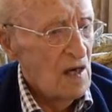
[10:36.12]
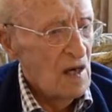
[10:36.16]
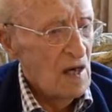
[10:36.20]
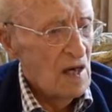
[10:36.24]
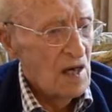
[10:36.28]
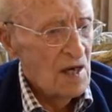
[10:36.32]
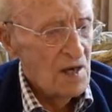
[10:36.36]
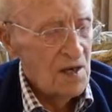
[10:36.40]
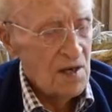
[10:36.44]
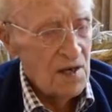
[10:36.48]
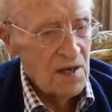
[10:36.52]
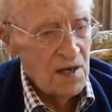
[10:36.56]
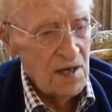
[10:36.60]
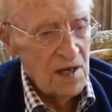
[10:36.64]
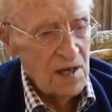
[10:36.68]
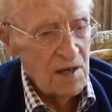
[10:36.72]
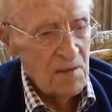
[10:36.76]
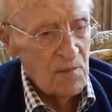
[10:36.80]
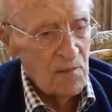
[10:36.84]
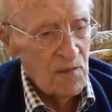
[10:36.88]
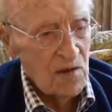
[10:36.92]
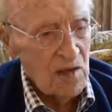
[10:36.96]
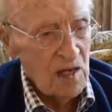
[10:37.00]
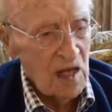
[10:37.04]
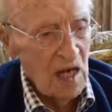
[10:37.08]
and
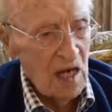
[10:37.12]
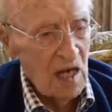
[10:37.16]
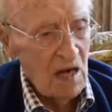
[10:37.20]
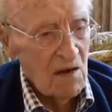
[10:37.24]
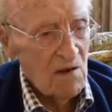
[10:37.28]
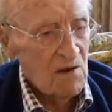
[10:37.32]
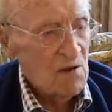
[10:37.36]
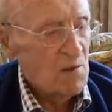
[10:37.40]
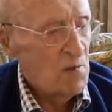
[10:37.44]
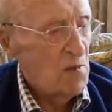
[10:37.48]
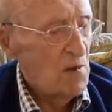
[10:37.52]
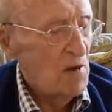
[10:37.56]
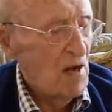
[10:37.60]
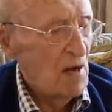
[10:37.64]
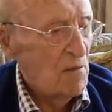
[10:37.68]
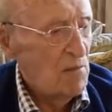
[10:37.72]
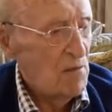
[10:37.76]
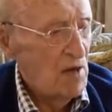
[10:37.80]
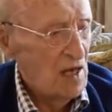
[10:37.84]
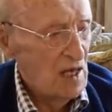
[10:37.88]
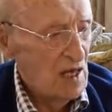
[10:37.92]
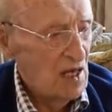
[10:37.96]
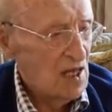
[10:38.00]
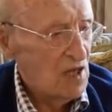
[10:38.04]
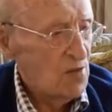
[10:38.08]
um, I was
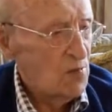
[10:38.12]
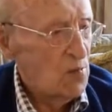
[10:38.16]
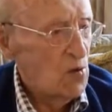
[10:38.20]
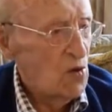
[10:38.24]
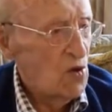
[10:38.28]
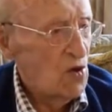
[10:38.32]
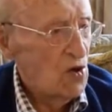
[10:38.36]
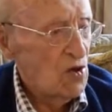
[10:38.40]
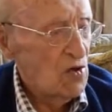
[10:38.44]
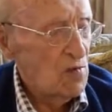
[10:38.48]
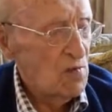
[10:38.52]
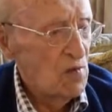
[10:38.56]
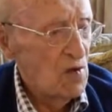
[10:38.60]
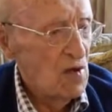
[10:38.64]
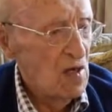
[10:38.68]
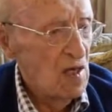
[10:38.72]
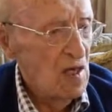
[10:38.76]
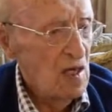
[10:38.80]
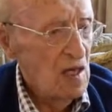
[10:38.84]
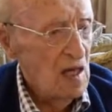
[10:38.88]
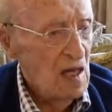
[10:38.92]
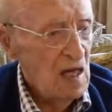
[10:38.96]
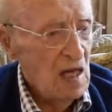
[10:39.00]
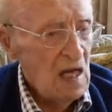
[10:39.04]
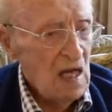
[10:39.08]
being a
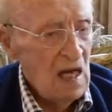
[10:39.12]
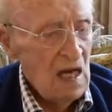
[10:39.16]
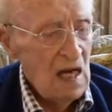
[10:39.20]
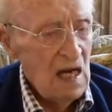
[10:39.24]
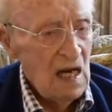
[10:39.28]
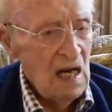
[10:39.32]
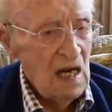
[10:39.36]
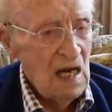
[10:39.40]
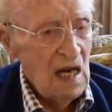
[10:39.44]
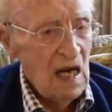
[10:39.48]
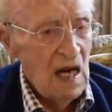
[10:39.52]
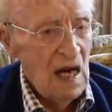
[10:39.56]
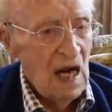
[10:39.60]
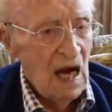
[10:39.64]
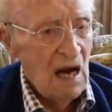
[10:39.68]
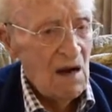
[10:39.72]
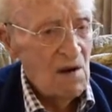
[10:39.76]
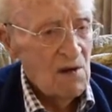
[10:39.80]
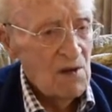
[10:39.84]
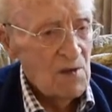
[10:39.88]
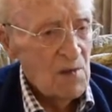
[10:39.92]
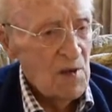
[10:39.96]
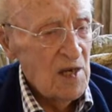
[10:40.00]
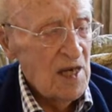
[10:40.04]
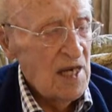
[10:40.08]
sportsman. I
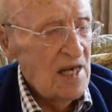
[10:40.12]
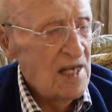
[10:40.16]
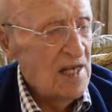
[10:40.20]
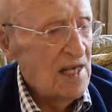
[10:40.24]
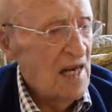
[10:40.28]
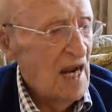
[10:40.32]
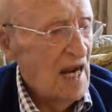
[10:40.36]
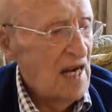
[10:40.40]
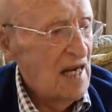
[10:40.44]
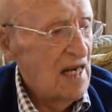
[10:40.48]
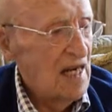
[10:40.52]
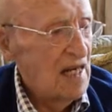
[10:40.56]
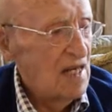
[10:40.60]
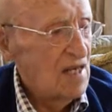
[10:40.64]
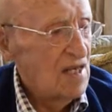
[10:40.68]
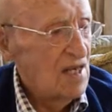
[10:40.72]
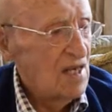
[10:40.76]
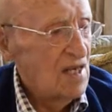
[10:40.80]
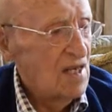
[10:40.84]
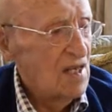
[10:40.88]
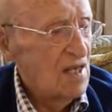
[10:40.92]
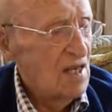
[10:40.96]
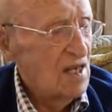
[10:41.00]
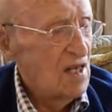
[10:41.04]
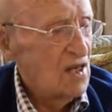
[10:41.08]
was playing tennis,
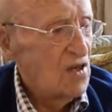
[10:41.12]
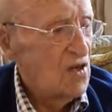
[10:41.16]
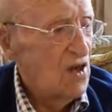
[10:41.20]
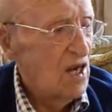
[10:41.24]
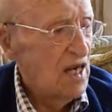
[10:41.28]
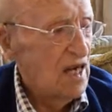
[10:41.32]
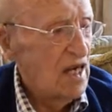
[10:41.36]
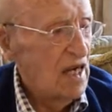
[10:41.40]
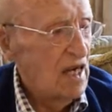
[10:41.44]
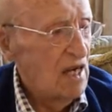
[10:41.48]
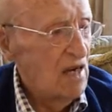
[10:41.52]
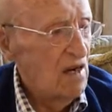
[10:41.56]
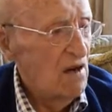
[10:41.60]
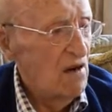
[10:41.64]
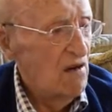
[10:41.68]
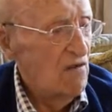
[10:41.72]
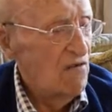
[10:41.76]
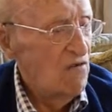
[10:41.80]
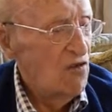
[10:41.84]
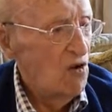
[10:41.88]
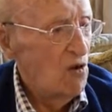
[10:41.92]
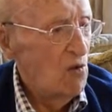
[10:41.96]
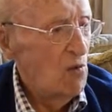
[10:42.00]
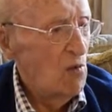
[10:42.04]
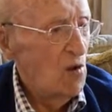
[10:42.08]
cricket,
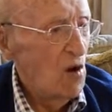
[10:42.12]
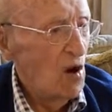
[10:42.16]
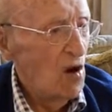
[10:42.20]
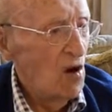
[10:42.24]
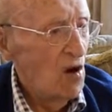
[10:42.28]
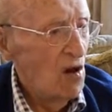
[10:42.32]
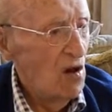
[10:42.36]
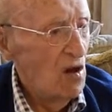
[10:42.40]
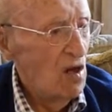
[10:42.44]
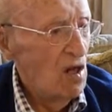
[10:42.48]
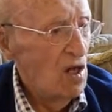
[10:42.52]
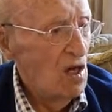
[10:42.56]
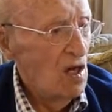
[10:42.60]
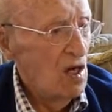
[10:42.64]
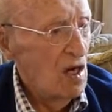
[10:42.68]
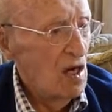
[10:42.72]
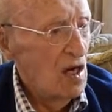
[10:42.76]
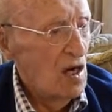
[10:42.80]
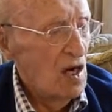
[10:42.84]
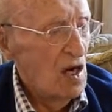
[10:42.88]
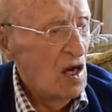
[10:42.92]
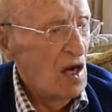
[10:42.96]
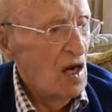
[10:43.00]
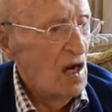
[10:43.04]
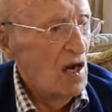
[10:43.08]
football
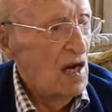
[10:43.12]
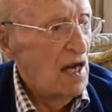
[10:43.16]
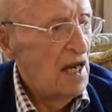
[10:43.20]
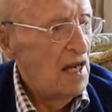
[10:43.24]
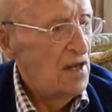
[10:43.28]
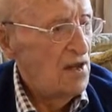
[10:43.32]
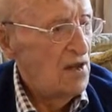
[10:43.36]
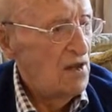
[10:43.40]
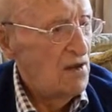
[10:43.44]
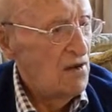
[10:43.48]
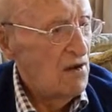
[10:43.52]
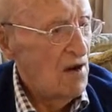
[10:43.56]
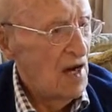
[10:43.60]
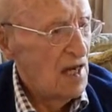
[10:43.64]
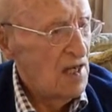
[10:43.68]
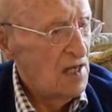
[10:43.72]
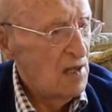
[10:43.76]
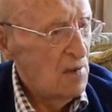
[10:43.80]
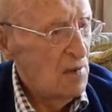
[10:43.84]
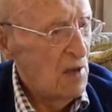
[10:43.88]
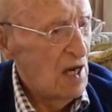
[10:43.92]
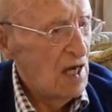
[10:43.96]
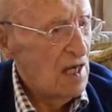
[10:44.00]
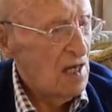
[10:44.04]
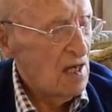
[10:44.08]
in the
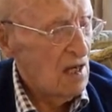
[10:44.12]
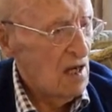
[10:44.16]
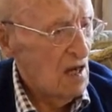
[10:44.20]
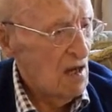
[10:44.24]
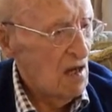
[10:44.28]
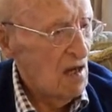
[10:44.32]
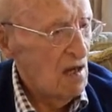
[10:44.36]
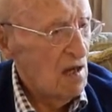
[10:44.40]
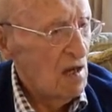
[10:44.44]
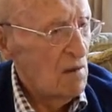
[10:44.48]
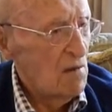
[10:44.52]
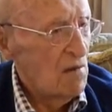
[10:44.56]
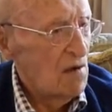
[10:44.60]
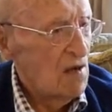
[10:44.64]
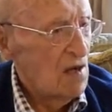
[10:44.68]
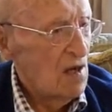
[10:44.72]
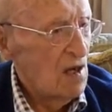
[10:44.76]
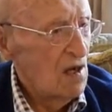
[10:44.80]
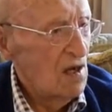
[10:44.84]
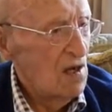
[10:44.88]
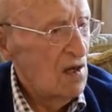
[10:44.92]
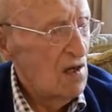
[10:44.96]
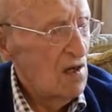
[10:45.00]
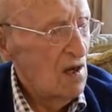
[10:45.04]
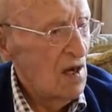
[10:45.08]
regimental
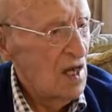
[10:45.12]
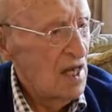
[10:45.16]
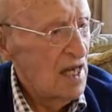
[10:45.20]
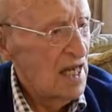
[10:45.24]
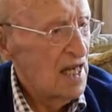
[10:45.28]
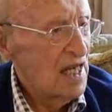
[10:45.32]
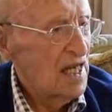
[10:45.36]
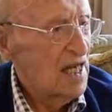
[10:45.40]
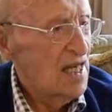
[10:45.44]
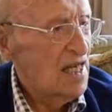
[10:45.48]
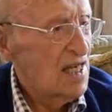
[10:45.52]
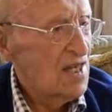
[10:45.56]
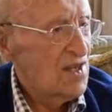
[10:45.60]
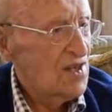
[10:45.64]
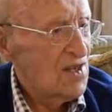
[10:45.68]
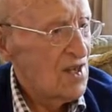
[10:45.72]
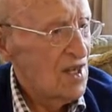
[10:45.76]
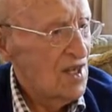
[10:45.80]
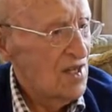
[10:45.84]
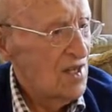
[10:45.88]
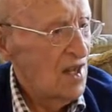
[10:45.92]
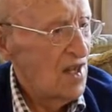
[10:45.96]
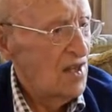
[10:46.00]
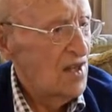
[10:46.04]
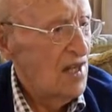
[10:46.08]
uh, leagues
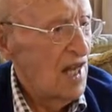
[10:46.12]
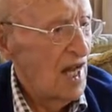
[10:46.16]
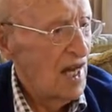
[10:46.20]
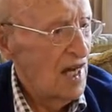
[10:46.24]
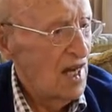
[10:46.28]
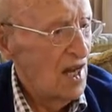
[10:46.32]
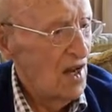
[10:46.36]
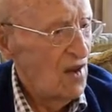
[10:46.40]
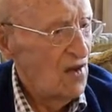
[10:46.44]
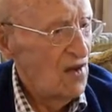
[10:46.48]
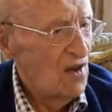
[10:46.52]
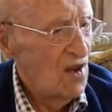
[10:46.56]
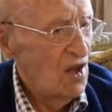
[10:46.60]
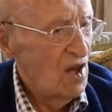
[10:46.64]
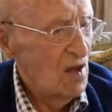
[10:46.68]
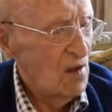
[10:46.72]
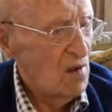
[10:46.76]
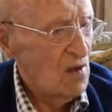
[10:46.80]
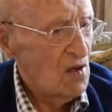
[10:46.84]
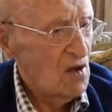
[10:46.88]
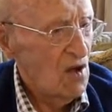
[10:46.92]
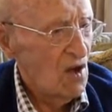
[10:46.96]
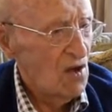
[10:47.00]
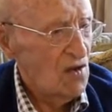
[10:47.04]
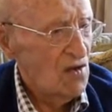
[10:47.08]
that they had out there
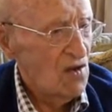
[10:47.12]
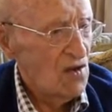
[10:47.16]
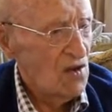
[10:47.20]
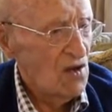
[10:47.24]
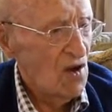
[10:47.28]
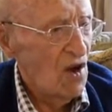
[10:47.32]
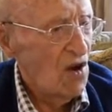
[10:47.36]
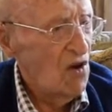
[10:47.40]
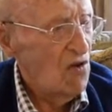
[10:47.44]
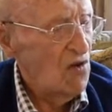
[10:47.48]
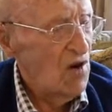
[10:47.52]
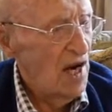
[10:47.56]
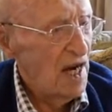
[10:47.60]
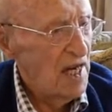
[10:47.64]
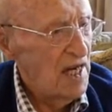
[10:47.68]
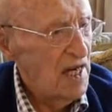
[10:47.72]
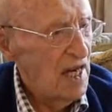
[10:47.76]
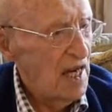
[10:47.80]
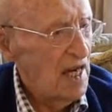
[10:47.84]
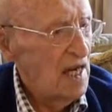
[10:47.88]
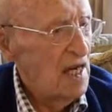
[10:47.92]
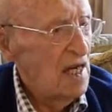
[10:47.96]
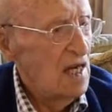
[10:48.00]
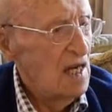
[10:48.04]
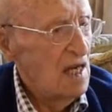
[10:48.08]
because there's
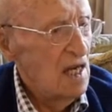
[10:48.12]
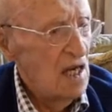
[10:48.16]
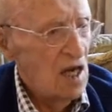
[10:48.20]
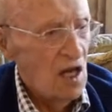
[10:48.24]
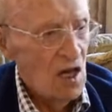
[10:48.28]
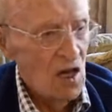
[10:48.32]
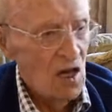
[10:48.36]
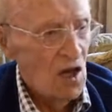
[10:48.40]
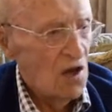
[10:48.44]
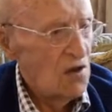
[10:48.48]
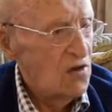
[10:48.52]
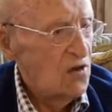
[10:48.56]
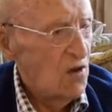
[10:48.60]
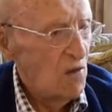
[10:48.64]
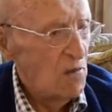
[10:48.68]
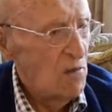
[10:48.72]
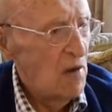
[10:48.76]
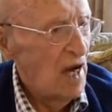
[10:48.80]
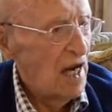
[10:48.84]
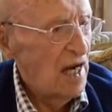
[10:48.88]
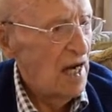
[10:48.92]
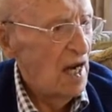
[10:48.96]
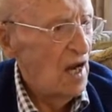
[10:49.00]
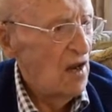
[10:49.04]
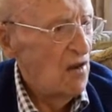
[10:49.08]
already a lot of
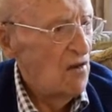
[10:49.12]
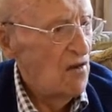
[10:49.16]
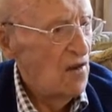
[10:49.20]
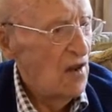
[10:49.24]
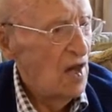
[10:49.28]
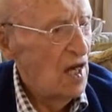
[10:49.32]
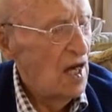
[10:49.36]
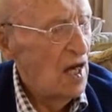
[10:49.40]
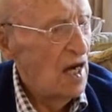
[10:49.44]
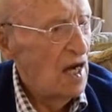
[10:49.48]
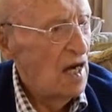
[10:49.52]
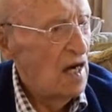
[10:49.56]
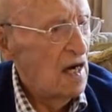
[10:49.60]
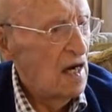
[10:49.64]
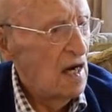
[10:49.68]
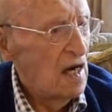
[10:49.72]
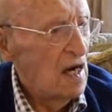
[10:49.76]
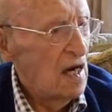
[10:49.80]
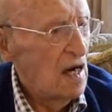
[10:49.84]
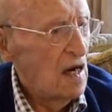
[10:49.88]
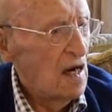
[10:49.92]
men out there